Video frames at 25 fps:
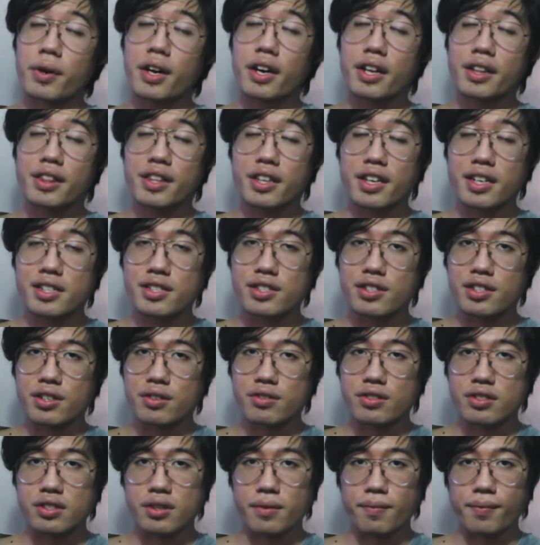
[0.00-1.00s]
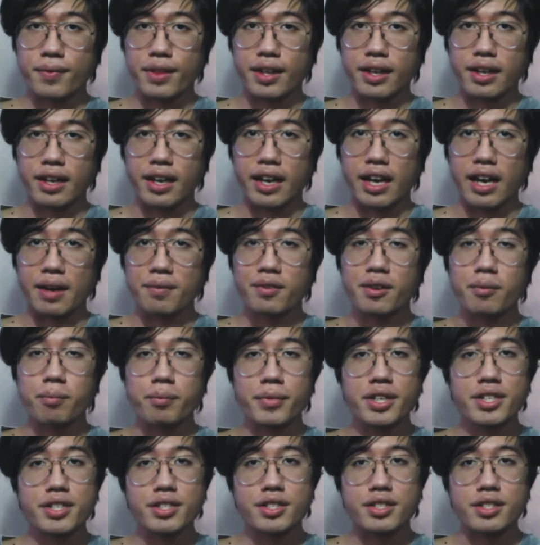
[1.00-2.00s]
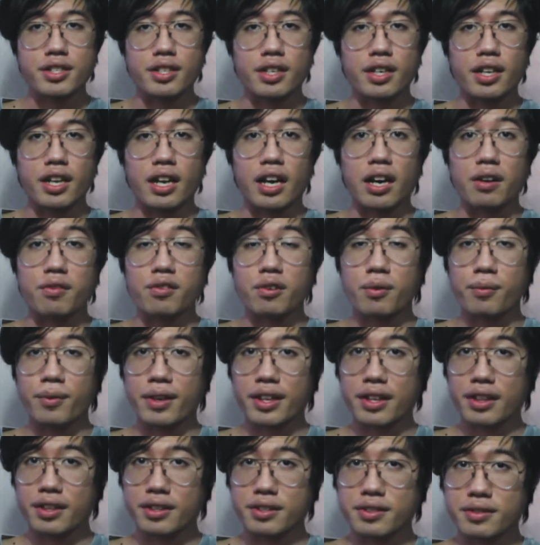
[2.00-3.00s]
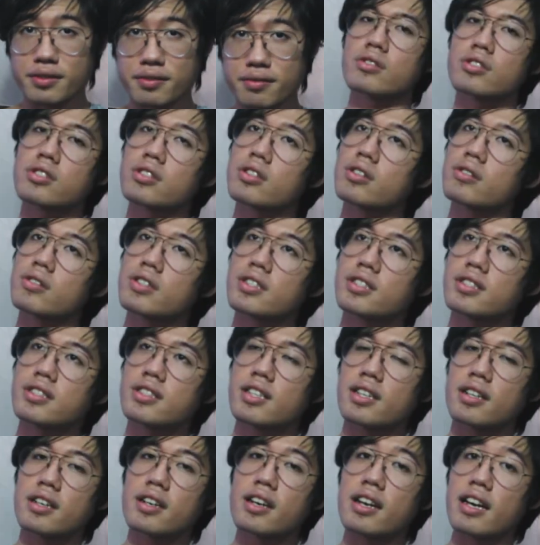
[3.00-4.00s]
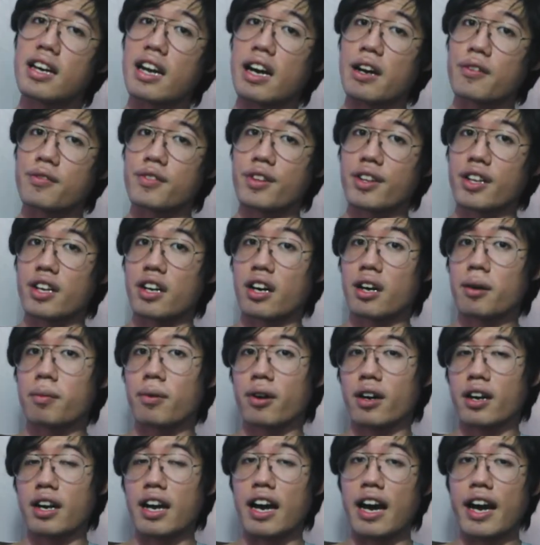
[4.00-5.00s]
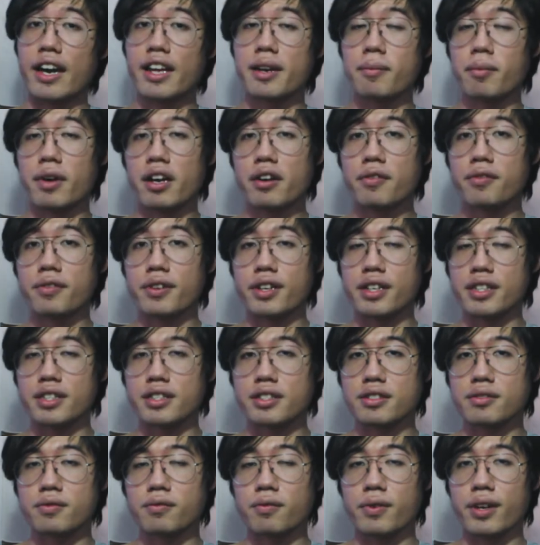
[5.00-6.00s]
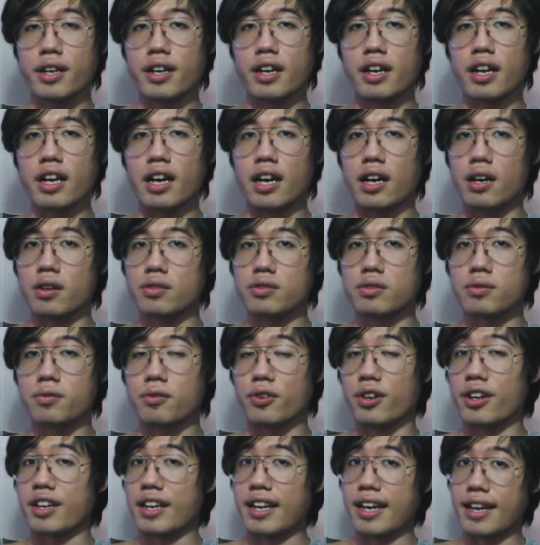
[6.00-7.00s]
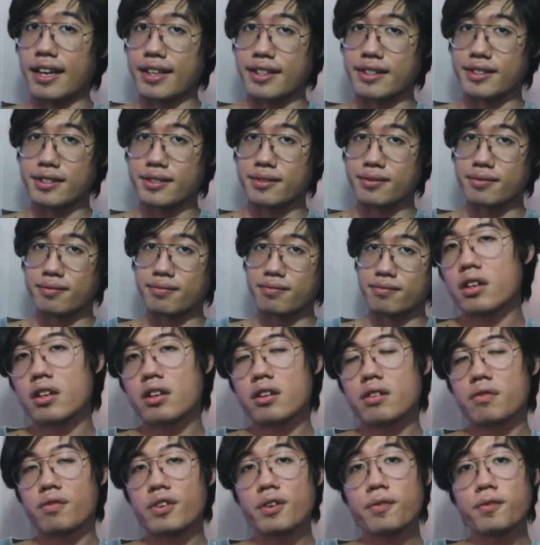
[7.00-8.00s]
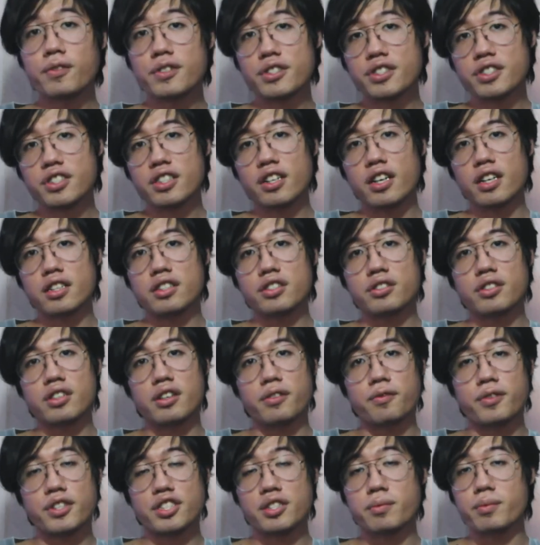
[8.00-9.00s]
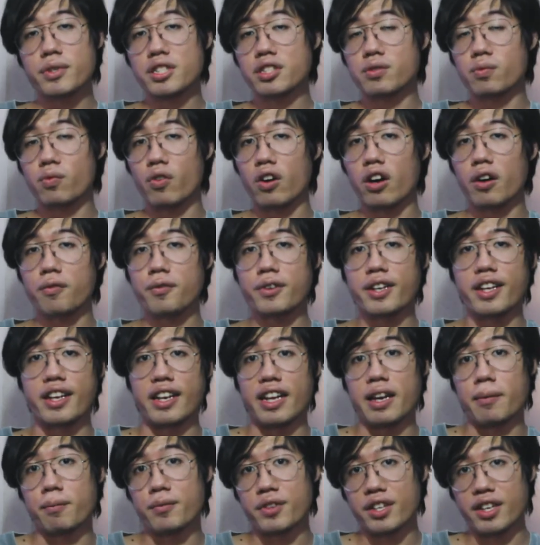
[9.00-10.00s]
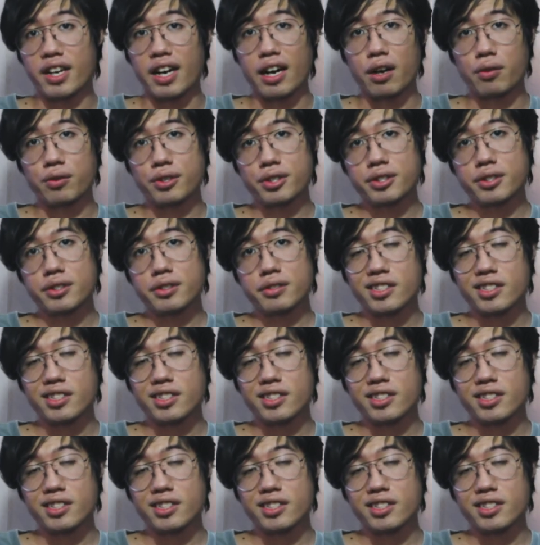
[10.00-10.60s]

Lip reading: but there's still something I haven't mentioned out of it. So the second night after the art park, I and my friend went out for a night. We first got to the Fisherman's Wharf in an empty hour,